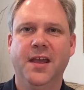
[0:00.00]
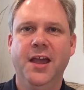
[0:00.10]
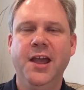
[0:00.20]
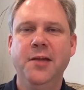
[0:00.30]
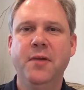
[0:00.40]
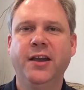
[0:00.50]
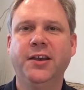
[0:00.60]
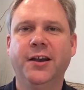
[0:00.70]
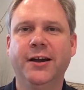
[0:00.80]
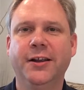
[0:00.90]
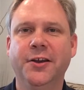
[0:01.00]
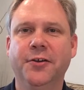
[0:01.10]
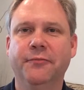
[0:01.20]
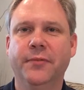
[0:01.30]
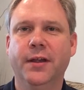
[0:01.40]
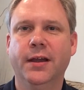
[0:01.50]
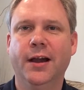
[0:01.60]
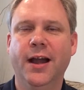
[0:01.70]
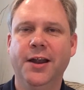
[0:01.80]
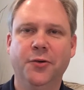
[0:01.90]
Hey, Mackie Kyle here.
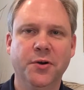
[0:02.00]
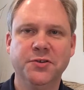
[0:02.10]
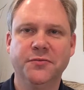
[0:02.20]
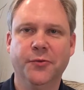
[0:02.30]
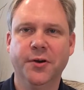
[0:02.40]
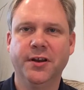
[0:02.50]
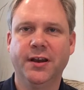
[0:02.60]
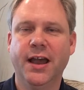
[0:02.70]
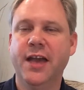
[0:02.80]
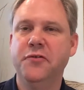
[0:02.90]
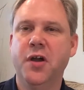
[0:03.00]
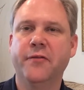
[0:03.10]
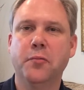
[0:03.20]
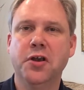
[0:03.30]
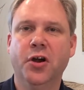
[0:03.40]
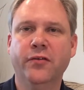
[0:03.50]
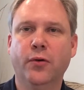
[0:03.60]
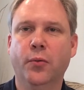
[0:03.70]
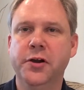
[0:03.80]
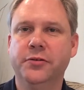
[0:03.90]
I had a question for you today. Have you ever been
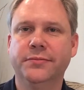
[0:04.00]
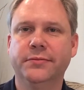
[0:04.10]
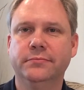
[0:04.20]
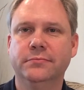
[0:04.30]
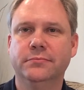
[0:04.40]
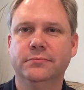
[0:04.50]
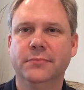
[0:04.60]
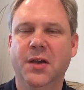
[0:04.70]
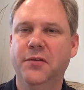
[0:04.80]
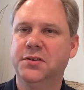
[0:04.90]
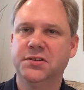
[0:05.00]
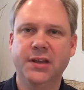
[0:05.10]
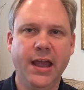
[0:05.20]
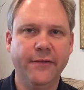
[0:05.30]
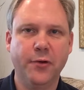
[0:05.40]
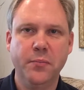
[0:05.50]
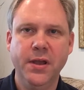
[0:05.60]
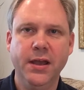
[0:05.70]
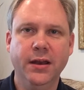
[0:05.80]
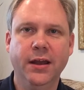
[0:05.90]
overwhelmed? Have you just ever
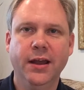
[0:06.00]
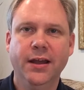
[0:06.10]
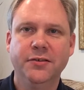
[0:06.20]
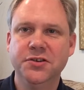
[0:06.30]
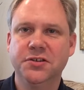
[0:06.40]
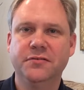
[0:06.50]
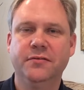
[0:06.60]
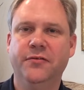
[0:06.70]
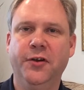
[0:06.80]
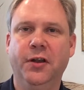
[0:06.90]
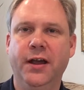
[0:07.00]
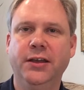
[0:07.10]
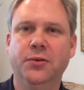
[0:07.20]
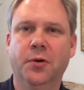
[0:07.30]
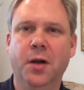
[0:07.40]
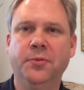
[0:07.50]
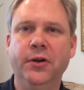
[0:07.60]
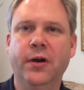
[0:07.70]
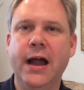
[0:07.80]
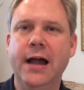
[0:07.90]
been, just felt like you were up to
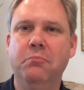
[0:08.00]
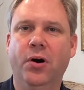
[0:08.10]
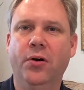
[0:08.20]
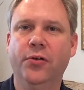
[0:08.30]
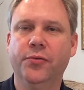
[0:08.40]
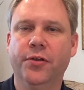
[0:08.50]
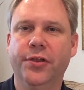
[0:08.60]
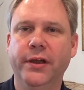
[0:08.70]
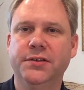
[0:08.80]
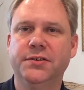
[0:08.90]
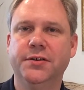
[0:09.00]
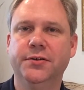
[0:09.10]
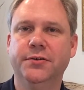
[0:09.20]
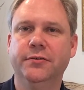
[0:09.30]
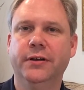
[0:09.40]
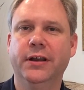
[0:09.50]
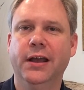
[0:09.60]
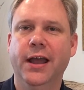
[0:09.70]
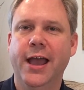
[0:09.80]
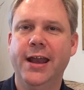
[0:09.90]
your eyeballs with things to do
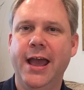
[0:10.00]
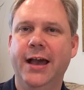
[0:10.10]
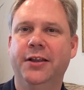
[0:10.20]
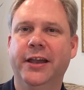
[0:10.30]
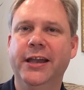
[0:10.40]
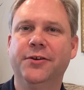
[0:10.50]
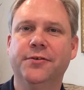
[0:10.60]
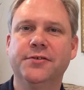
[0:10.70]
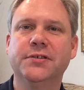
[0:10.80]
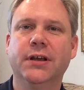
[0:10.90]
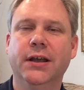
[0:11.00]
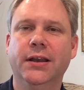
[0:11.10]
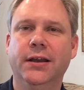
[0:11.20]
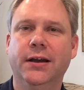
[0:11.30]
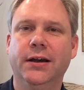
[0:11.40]
and alligators and